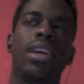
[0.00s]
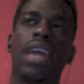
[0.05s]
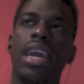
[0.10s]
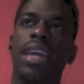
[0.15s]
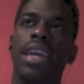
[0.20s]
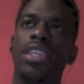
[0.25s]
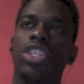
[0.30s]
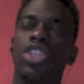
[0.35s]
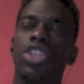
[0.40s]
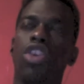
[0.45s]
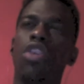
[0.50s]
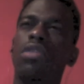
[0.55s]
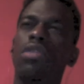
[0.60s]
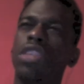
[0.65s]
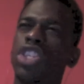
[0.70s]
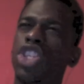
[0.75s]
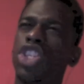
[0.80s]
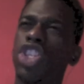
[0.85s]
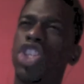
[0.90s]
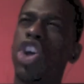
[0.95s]
age. And all
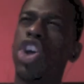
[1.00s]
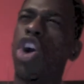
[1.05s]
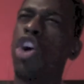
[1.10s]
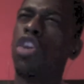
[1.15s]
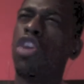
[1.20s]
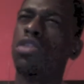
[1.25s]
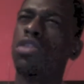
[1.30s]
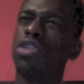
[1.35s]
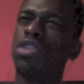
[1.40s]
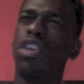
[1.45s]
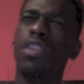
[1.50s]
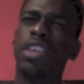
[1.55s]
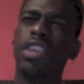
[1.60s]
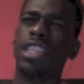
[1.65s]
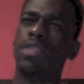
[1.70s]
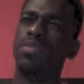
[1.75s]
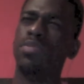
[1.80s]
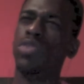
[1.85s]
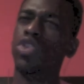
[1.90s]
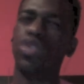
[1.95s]
these songs, all this
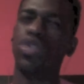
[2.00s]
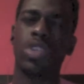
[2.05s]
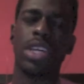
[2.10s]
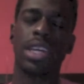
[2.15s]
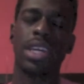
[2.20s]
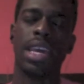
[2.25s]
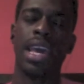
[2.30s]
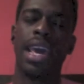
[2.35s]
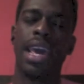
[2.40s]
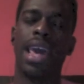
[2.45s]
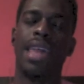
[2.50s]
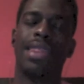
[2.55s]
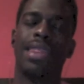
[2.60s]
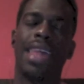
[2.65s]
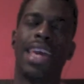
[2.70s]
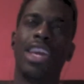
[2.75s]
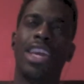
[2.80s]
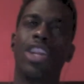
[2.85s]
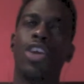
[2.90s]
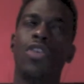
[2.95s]
music
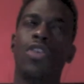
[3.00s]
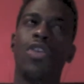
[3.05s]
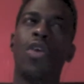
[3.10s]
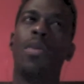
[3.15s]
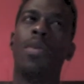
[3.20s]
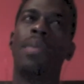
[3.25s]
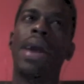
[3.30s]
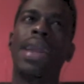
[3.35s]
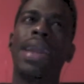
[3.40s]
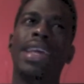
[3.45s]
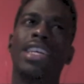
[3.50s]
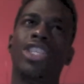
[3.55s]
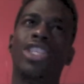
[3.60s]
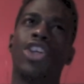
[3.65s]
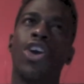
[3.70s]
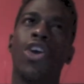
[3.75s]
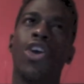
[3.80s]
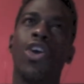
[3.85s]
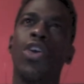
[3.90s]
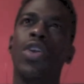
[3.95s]
that, you know, nobody has
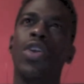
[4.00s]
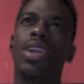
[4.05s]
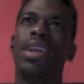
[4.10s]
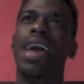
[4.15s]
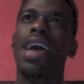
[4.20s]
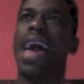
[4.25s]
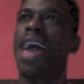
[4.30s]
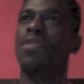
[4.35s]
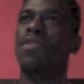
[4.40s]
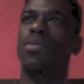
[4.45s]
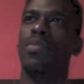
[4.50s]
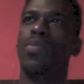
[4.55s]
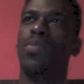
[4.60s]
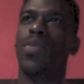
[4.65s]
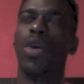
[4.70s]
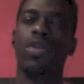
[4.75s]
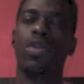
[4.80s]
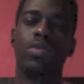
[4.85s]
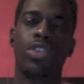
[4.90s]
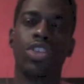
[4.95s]
heard, and I haven't
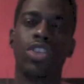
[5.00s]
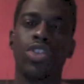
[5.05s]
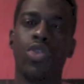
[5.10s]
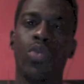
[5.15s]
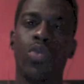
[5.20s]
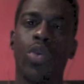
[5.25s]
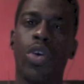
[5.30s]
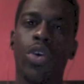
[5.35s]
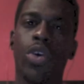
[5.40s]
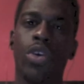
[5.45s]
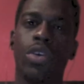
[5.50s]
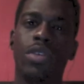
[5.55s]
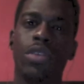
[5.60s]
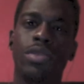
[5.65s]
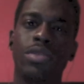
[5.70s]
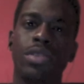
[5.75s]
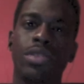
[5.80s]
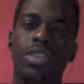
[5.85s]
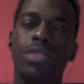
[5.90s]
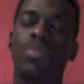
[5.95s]
birthed to the world
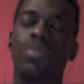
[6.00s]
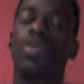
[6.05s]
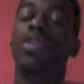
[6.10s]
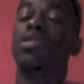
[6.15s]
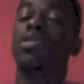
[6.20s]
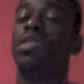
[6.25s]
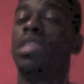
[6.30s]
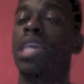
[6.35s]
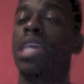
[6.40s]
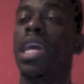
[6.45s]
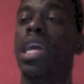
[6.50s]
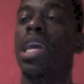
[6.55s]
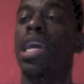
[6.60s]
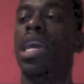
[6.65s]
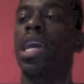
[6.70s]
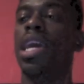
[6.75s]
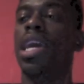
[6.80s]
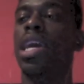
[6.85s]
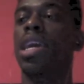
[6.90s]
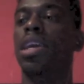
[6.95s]
per se, you
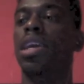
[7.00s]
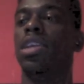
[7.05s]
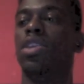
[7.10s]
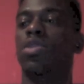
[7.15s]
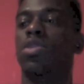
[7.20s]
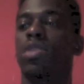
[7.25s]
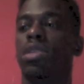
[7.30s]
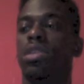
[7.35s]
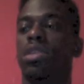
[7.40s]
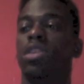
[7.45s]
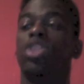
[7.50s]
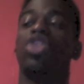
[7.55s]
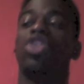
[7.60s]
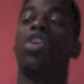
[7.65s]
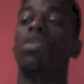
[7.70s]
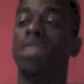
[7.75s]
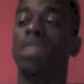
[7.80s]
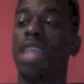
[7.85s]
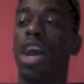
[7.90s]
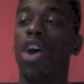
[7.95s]
know, the
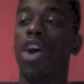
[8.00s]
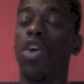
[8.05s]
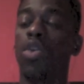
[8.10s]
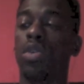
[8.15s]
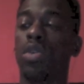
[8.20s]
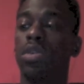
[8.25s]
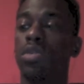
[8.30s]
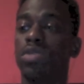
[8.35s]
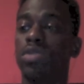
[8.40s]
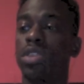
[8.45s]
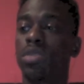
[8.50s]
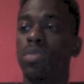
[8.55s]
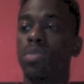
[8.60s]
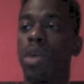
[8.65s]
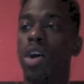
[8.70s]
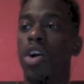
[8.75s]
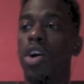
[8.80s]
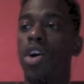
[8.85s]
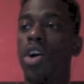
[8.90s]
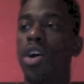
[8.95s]
songs that I hold close to my
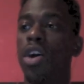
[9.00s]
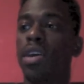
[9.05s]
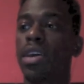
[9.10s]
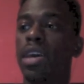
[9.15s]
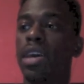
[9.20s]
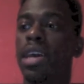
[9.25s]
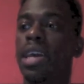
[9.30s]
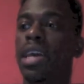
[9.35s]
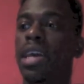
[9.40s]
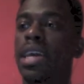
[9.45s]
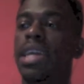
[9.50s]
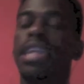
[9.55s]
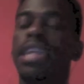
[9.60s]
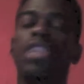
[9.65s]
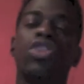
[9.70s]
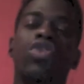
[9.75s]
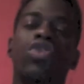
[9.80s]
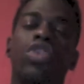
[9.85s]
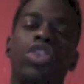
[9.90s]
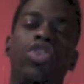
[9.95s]
heart, he's
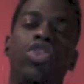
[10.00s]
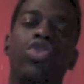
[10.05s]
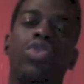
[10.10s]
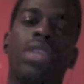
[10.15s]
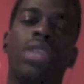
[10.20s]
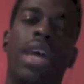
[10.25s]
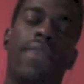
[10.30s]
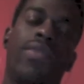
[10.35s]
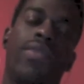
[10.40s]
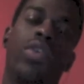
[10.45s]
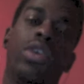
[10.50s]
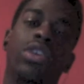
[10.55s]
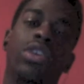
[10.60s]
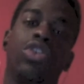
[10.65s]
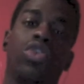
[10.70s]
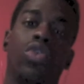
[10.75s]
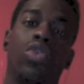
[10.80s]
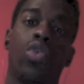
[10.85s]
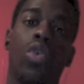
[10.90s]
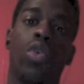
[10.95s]
going to use that for his
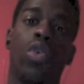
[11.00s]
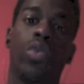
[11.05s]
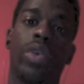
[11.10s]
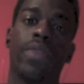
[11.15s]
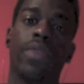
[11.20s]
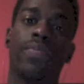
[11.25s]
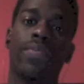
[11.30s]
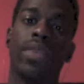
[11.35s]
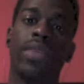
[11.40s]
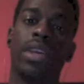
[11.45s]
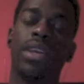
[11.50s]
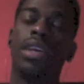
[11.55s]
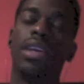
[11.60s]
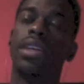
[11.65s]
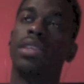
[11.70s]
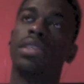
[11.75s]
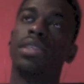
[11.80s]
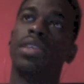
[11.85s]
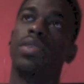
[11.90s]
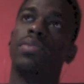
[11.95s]
glory. You
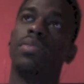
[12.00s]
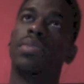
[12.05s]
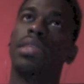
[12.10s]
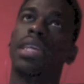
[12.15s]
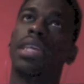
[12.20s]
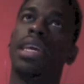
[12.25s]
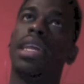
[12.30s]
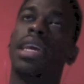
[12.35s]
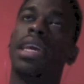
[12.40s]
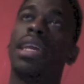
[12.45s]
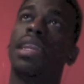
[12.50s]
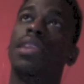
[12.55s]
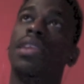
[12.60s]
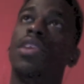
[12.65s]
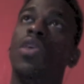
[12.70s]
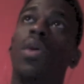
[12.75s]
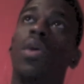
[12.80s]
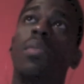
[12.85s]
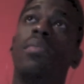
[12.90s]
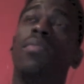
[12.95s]
understand what I'm saying? And
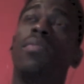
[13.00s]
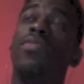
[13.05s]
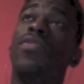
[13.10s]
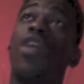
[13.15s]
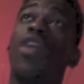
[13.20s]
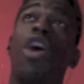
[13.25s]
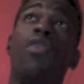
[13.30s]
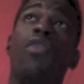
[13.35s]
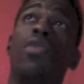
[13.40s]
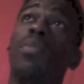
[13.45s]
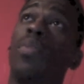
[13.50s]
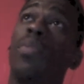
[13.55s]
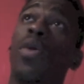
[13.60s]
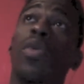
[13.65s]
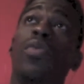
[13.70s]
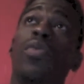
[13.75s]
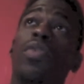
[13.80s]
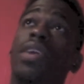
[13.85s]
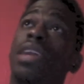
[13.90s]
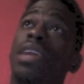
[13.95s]
though I'm far from
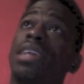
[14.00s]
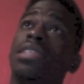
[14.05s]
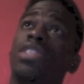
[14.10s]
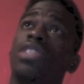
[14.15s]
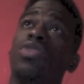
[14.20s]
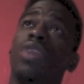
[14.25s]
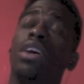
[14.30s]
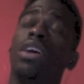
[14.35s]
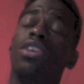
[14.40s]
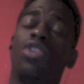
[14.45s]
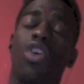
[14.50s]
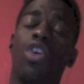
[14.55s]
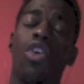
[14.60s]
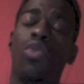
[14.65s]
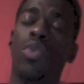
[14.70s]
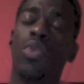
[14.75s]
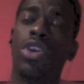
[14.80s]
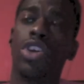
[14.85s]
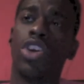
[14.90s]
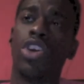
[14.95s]
perfect and I still got a long
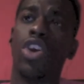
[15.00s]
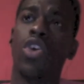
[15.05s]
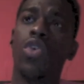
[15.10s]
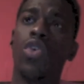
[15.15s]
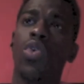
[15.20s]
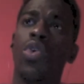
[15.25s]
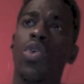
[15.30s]
way to go,